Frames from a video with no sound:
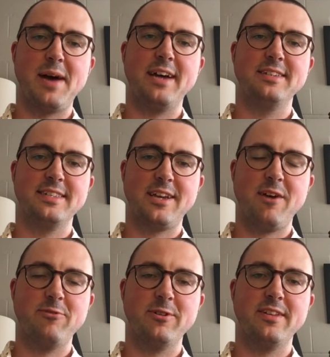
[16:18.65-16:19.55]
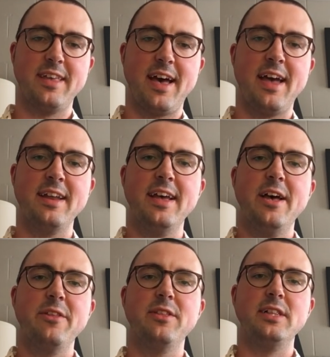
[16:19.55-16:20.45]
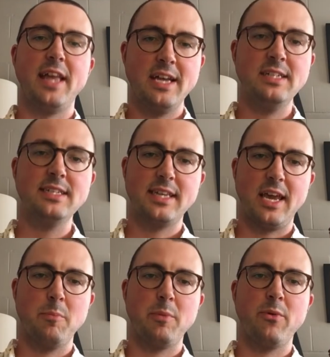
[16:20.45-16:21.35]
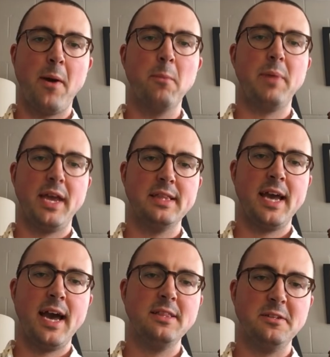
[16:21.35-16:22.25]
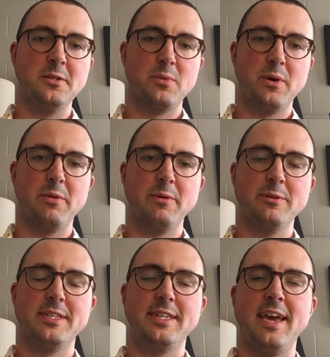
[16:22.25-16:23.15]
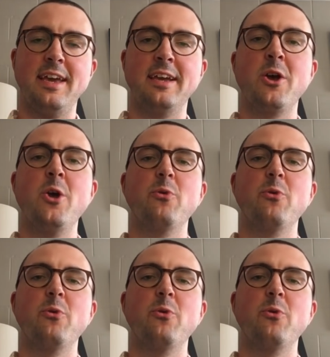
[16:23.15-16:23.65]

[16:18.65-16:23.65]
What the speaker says: I discovered that the landscape around Bailey Island, where we were staying,